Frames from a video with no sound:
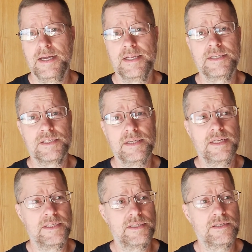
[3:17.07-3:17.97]

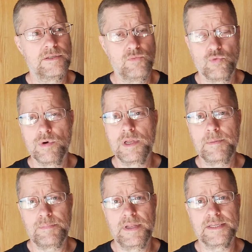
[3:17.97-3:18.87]
It's really
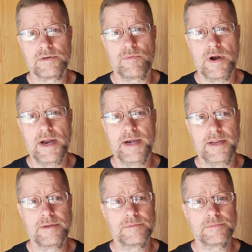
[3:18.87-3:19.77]
pleasant
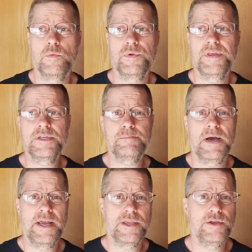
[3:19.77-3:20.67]
riding. With this
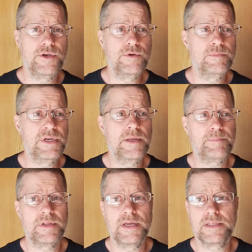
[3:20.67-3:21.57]
bike, you do
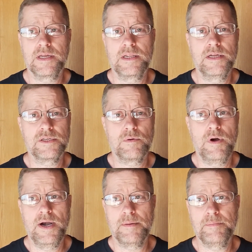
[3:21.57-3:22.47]
manipulate the clutch
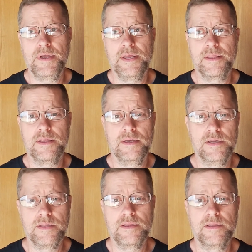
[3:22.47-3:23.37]
quite a bit.
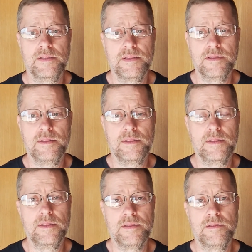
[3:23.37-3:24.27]
The
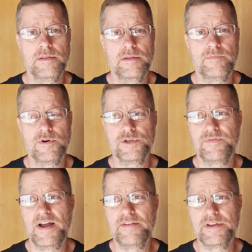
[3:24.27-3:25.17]
first
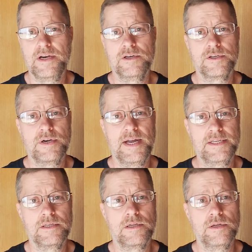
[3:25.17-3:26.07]
5 gears are
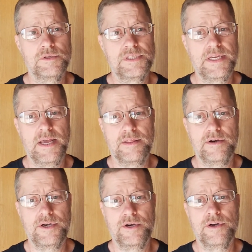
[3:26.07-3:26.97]
nice and close together,
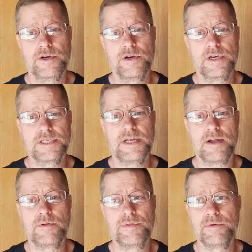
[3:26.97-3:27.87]
and you're going to
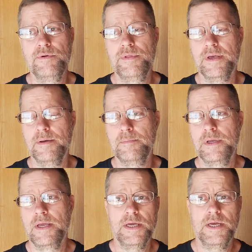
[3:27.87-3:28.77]
cycle through them
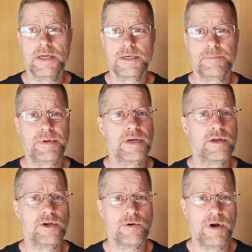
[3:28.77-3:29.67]
depending
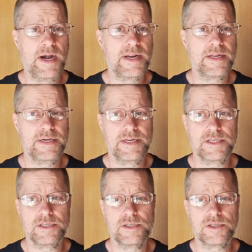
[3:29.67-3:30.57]
on your riding
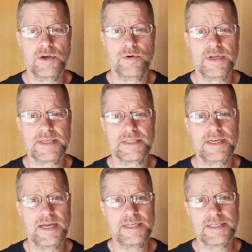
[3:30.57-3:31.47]
conditions. So it's
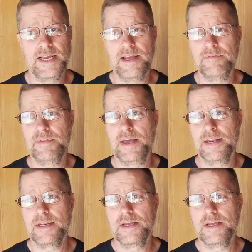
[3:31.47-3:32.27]
nice to have that